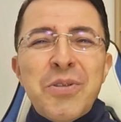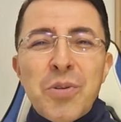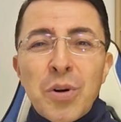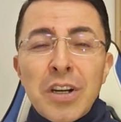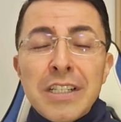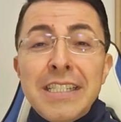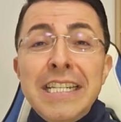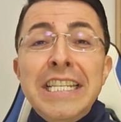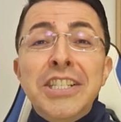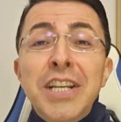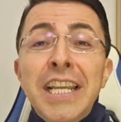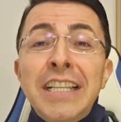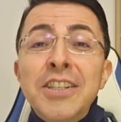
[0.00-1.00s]
course,
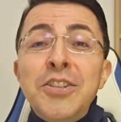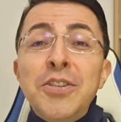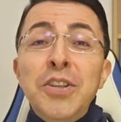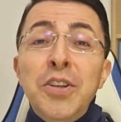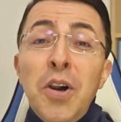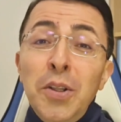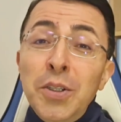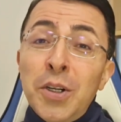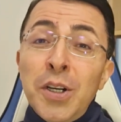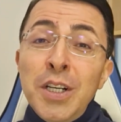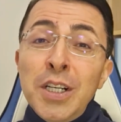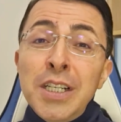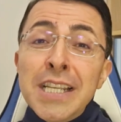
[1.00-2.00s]
teaching English to young
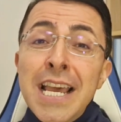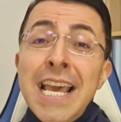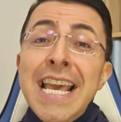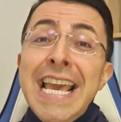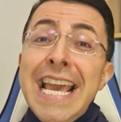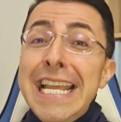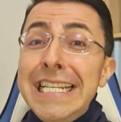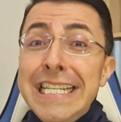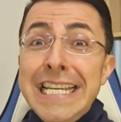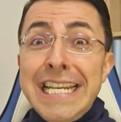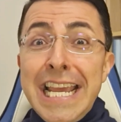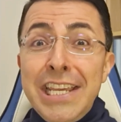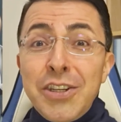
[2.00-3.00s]
learners and
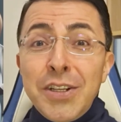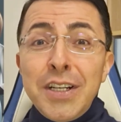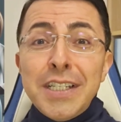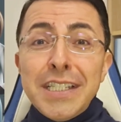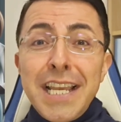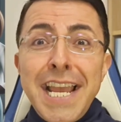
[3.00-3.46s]
teenagers,